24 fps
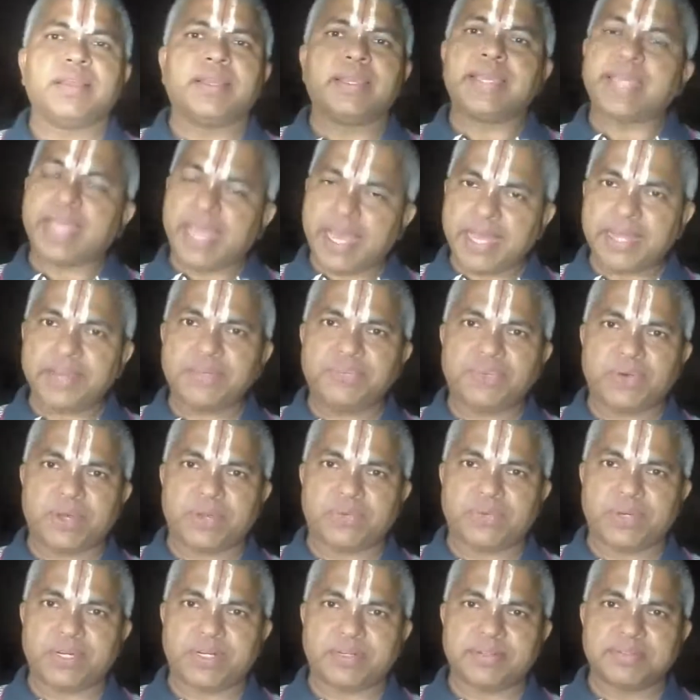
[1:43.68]
Carry
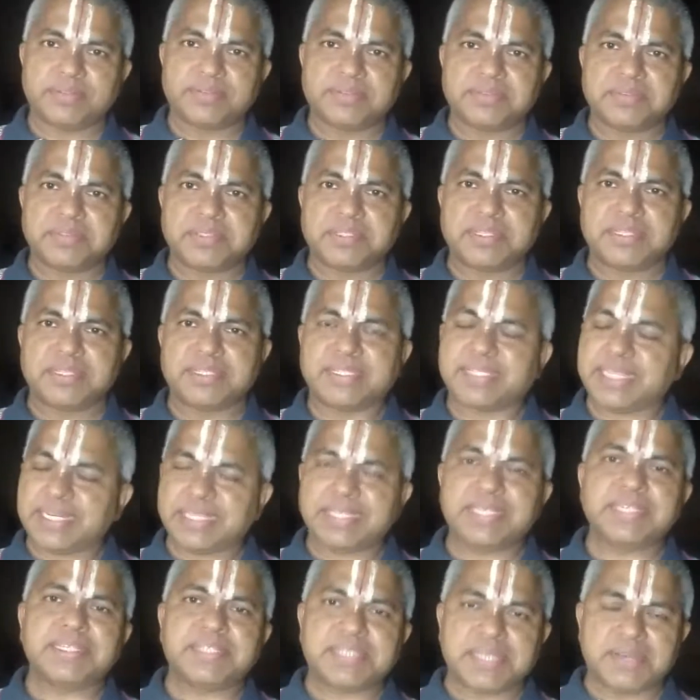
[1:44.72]
forward.
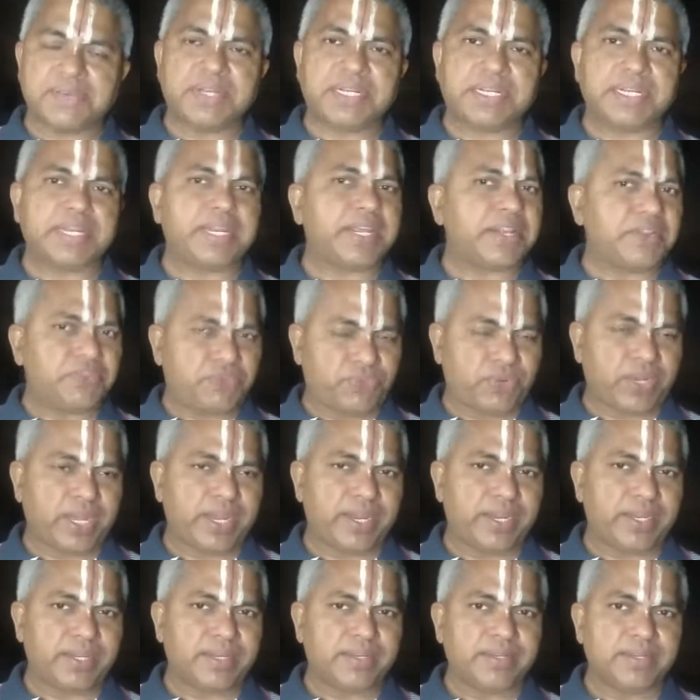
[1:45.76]
Section
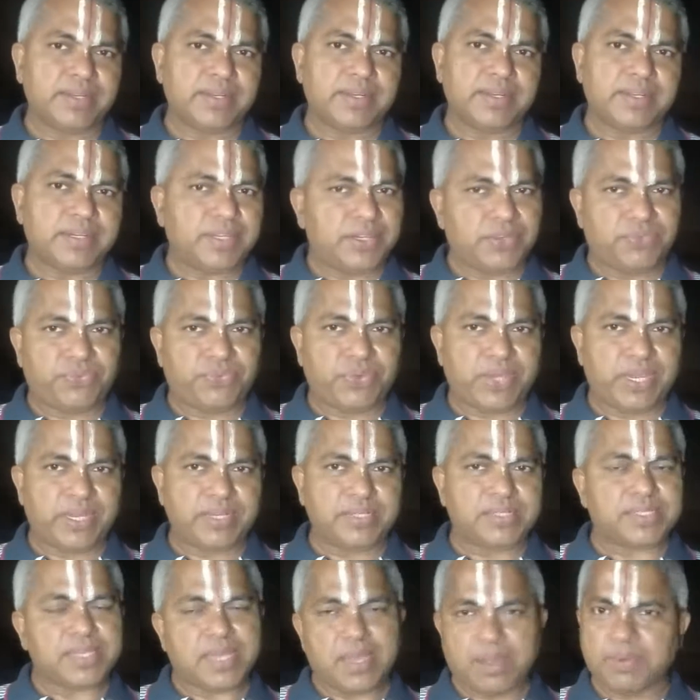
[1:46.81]
79(5)
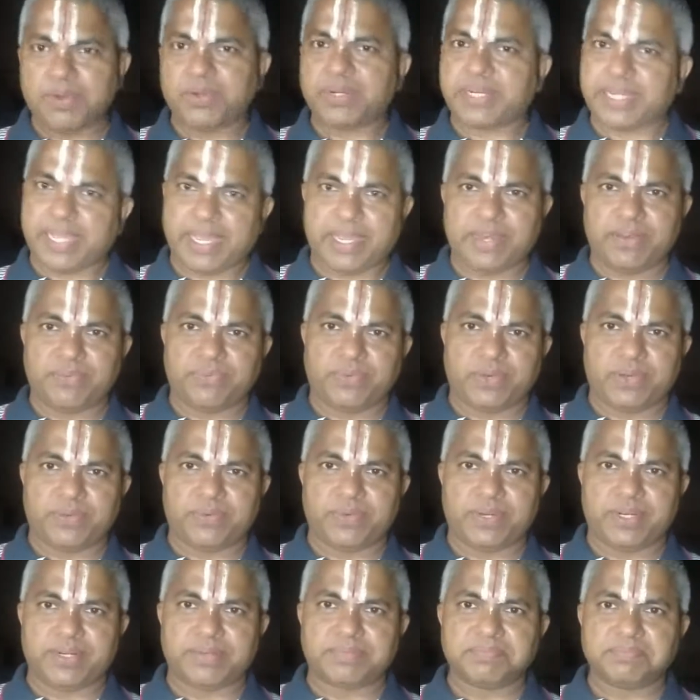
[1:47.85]
defines about carry
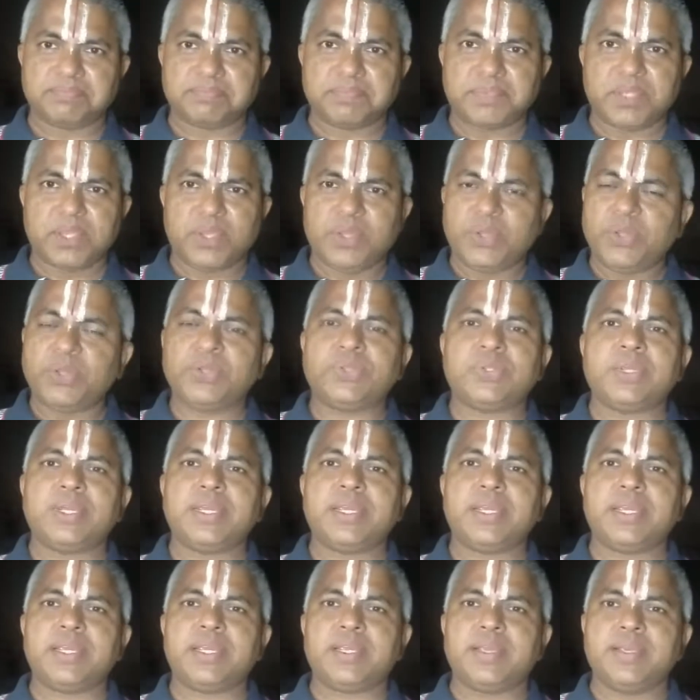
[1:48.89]
forward.
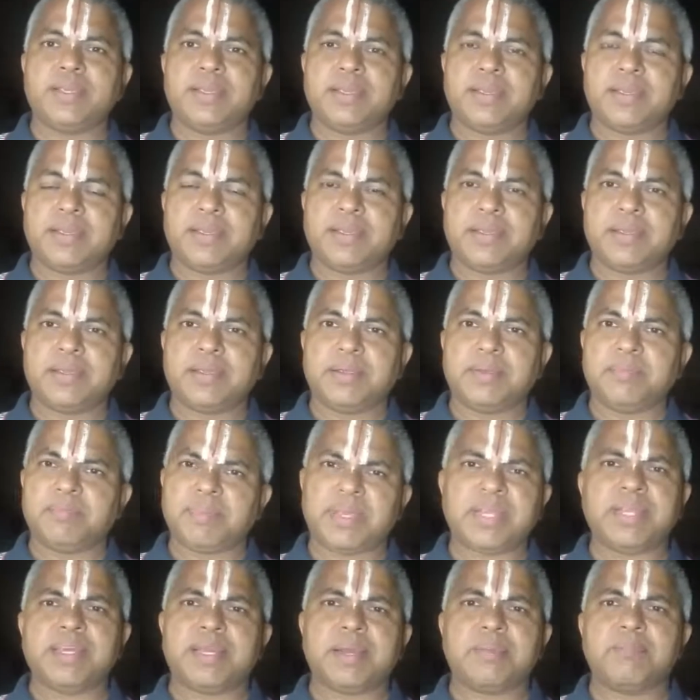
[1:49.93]
Usually
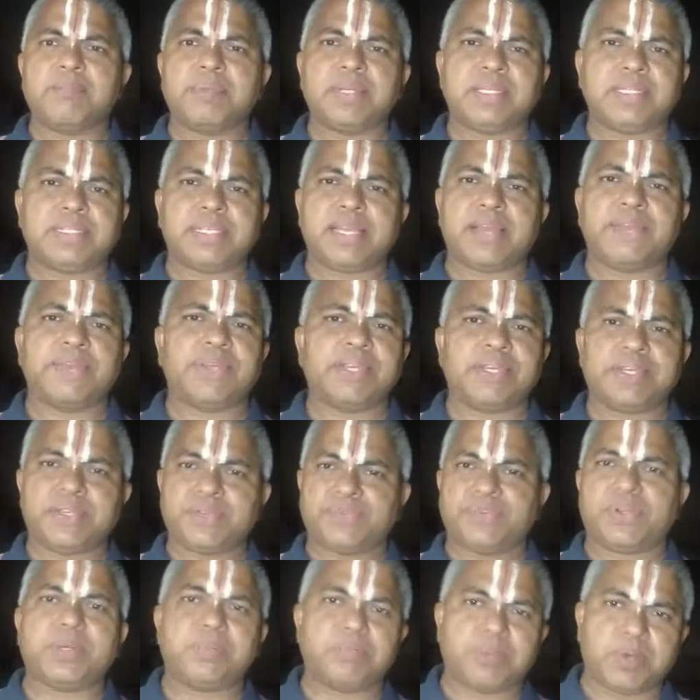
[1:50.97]
many companies having
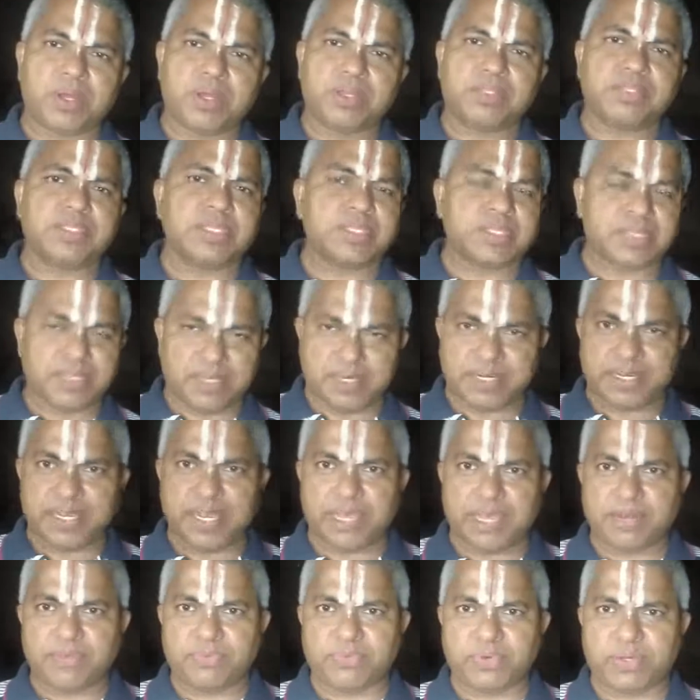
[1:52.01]
different policies on
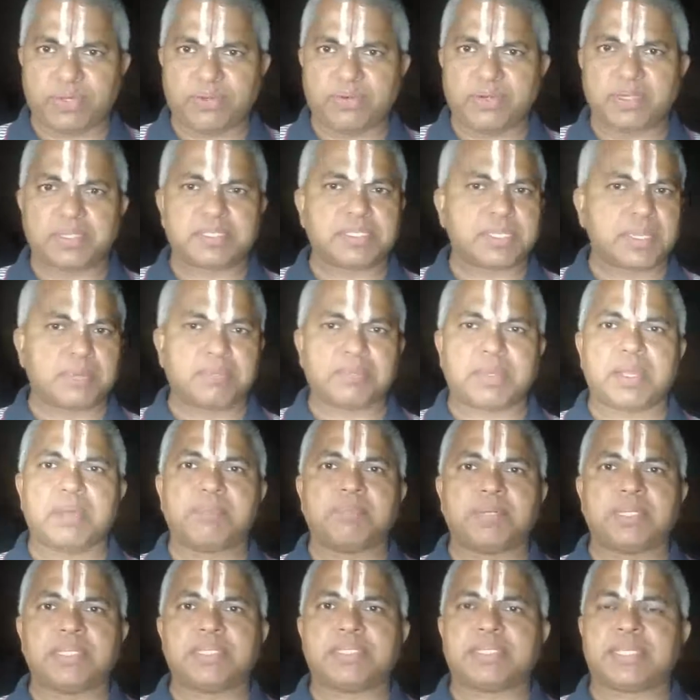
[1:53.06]
carry forward. Some
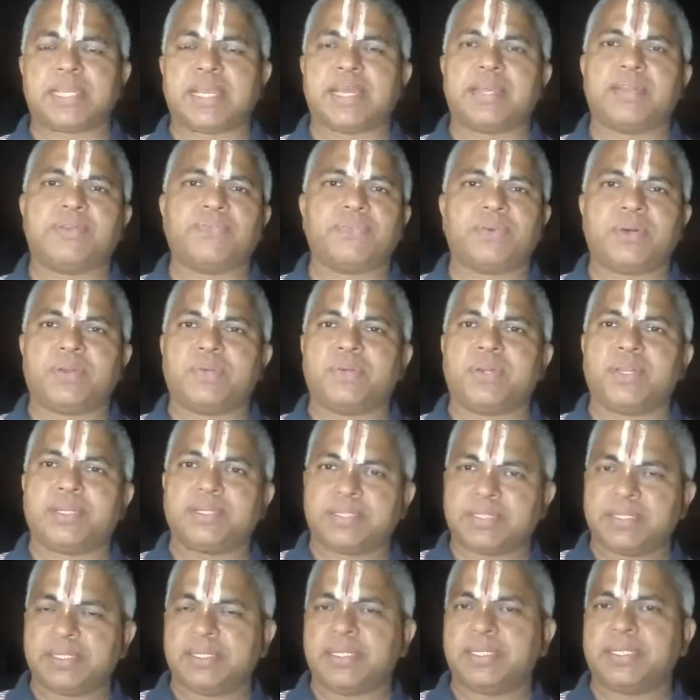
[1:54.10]
companies carry
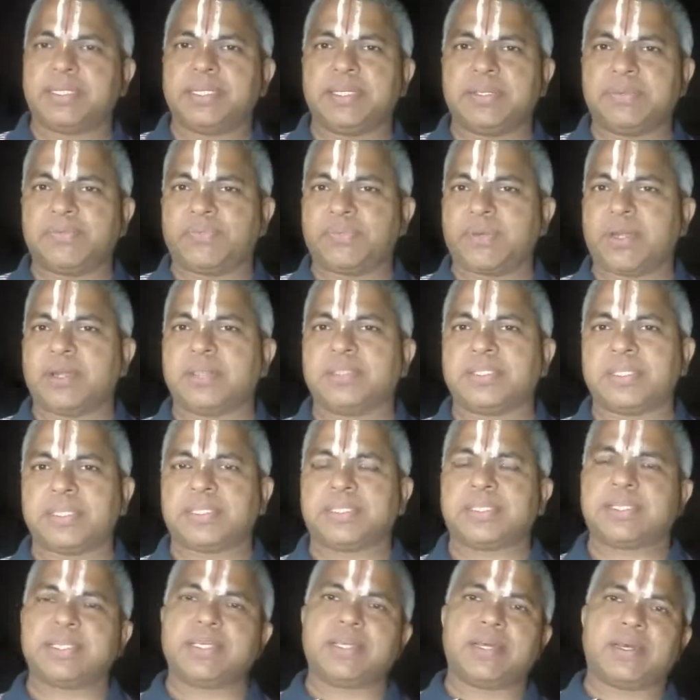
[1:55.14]
forward 30,
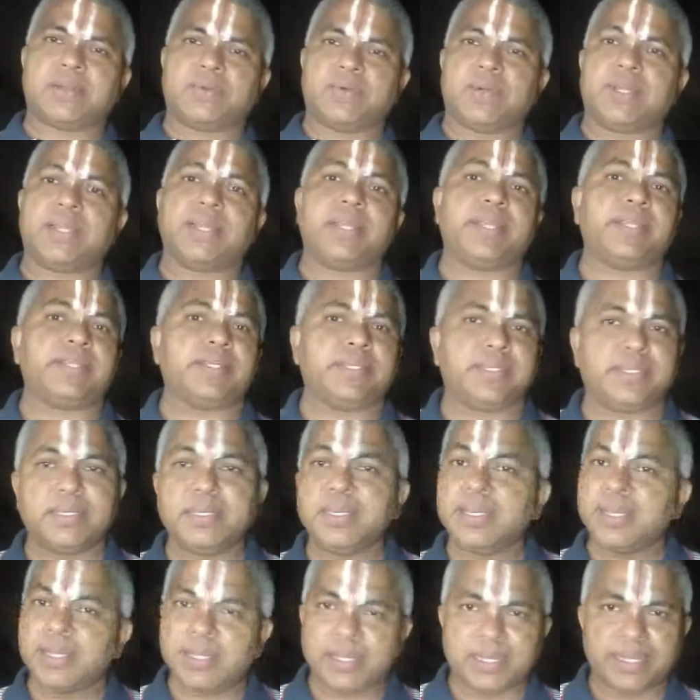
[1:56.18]
60 or 180
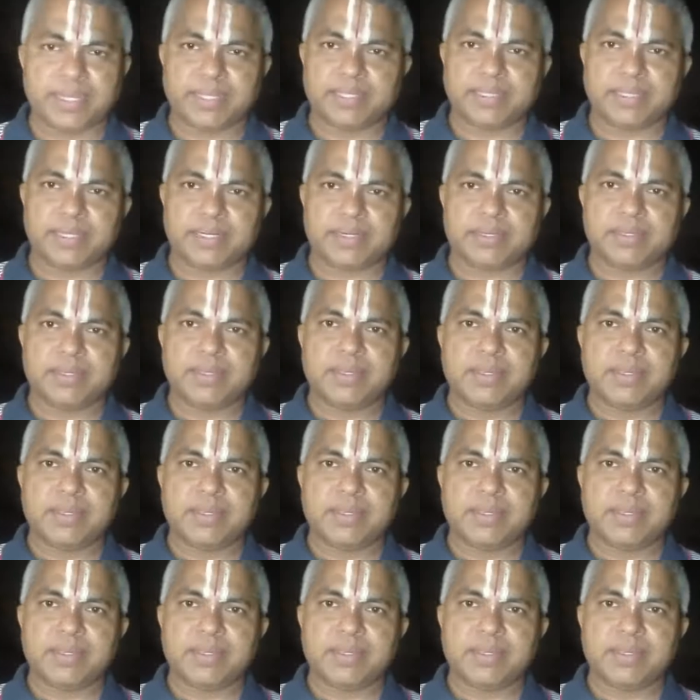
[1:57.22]
like that.